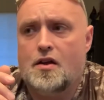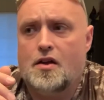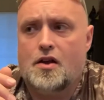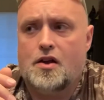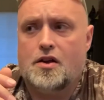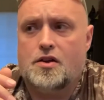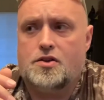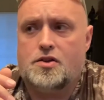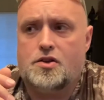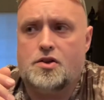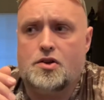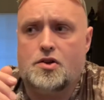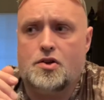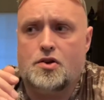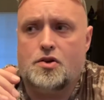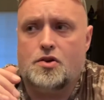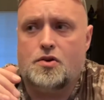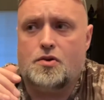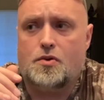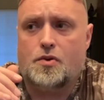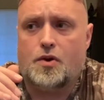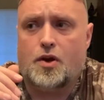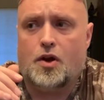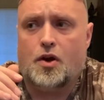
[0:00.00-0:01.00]

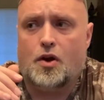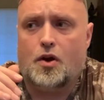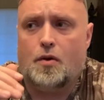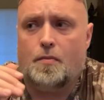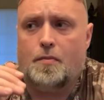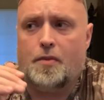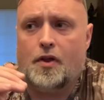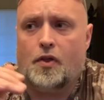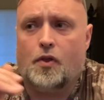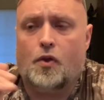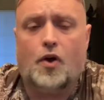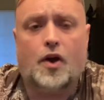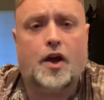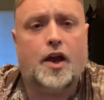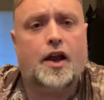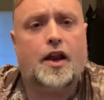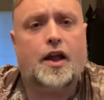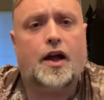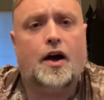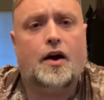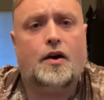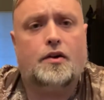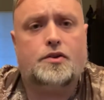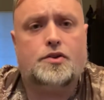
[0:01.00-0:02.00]
to be looking
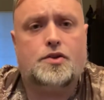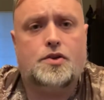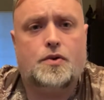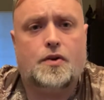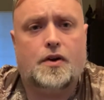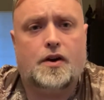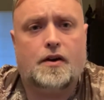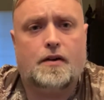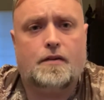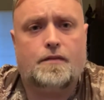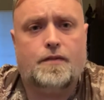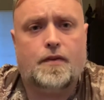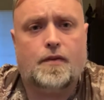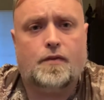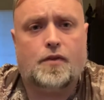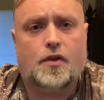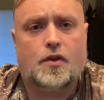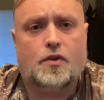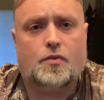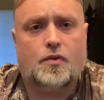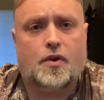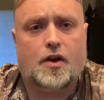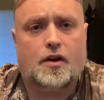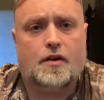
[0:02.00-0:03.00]
out 250,
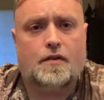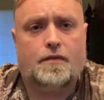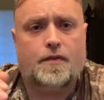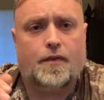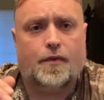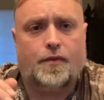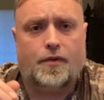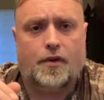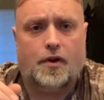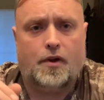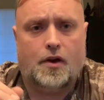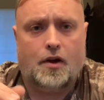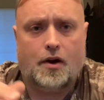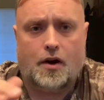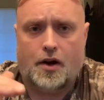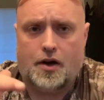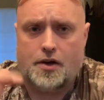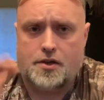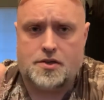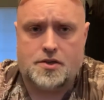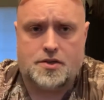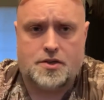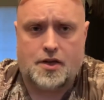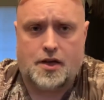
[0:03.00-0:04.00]
350 yards
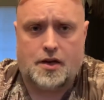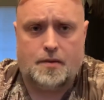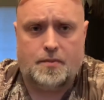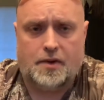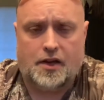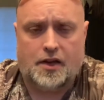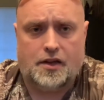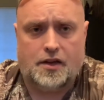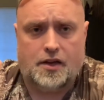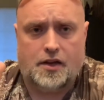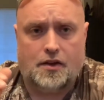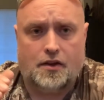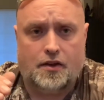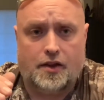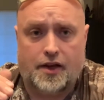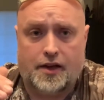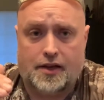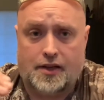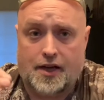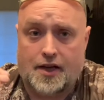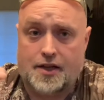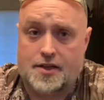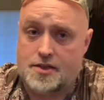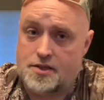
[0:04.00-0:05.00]
is not a big deal. Like
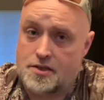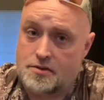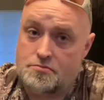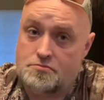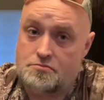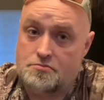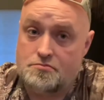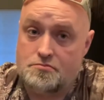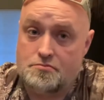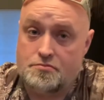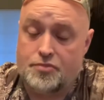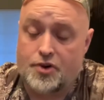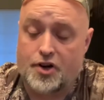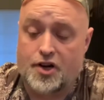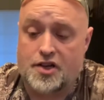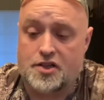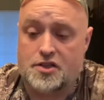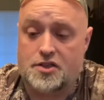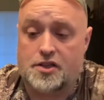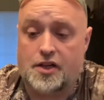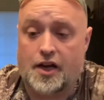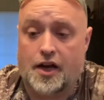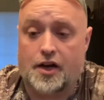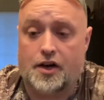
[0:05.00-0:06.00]
that's pretty
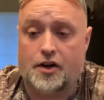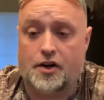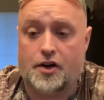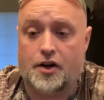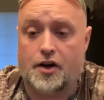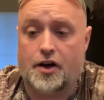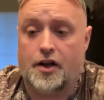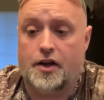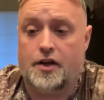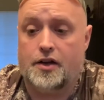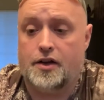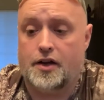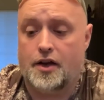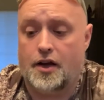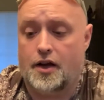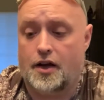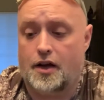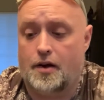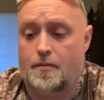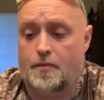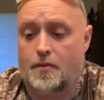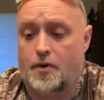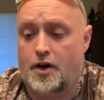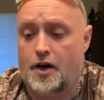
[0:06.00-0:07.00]
standard
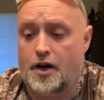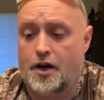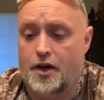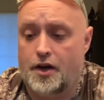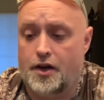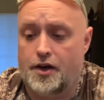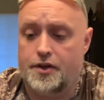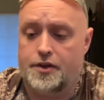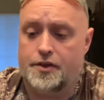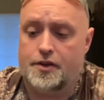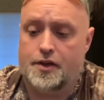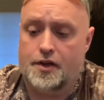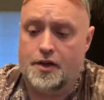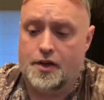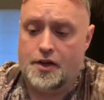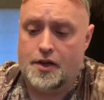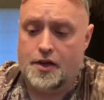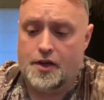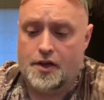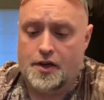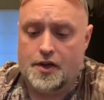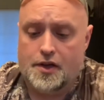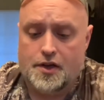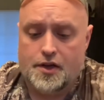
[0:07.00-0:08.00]
where I hunt.
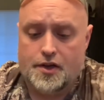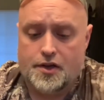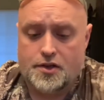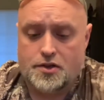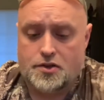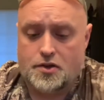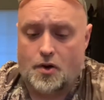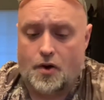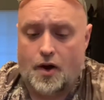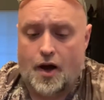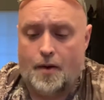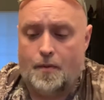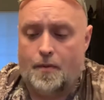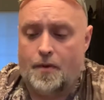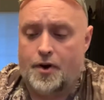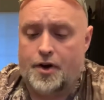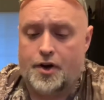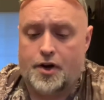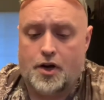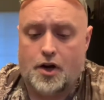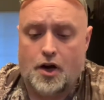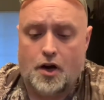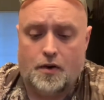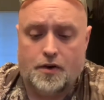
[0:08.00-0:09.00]
So I wanted to
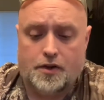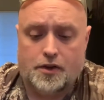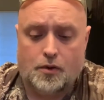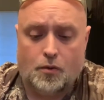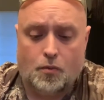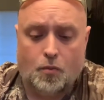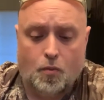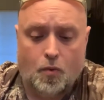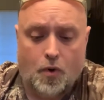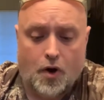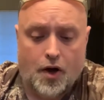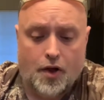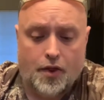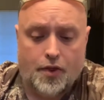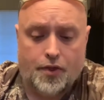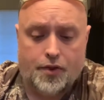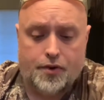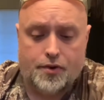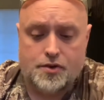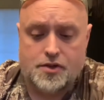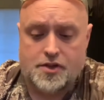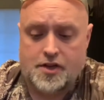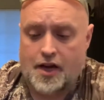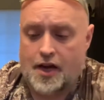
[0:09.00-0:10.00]
go with the 1 through
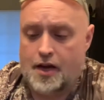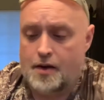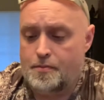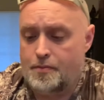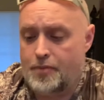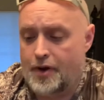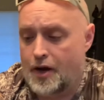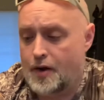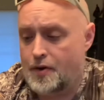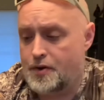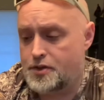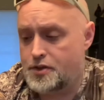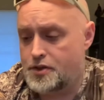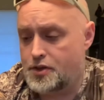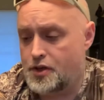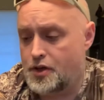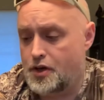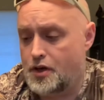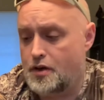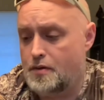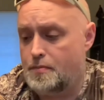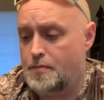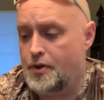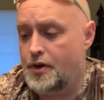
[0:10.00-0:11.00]
10 power
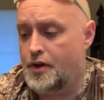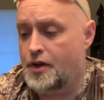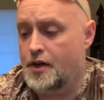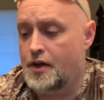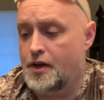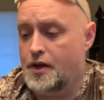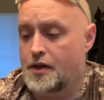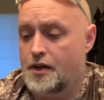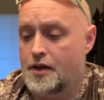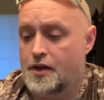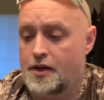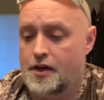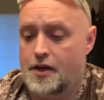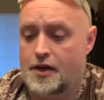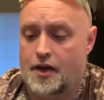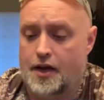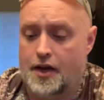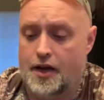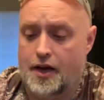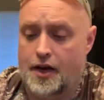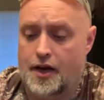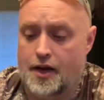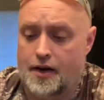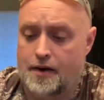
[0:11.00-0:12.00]
scope,
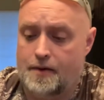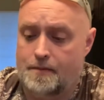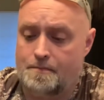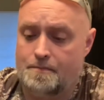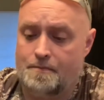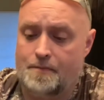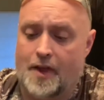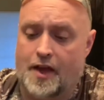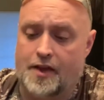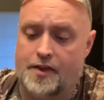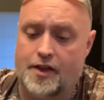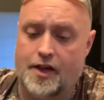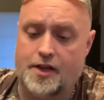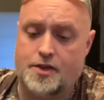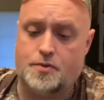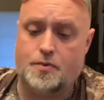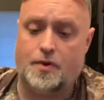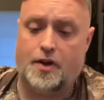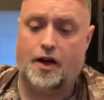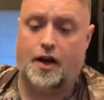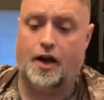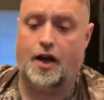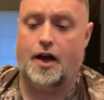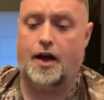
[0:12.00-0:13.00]
and that's what I
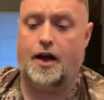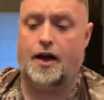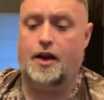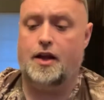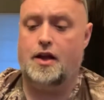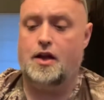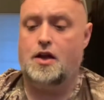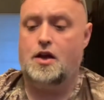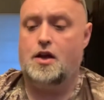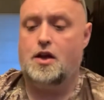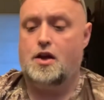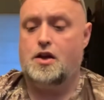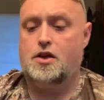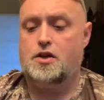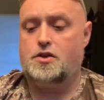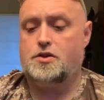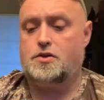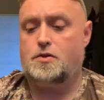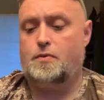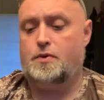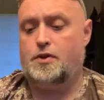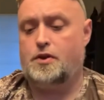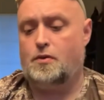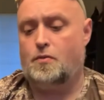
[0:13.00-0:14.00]
got. So
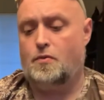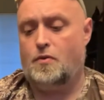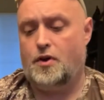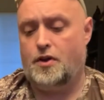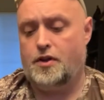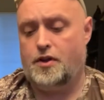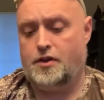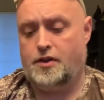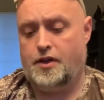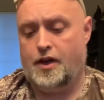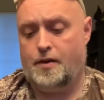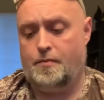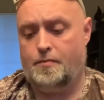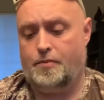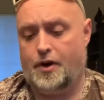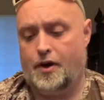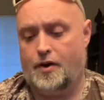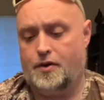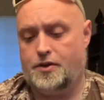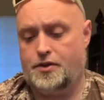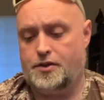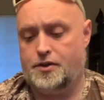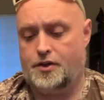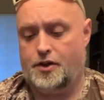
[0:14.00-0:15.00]
with the 1 to 10 power
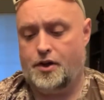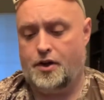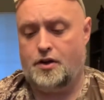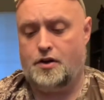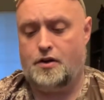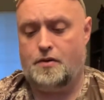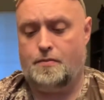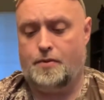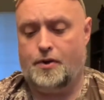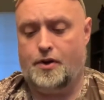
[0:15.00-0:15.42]
scope,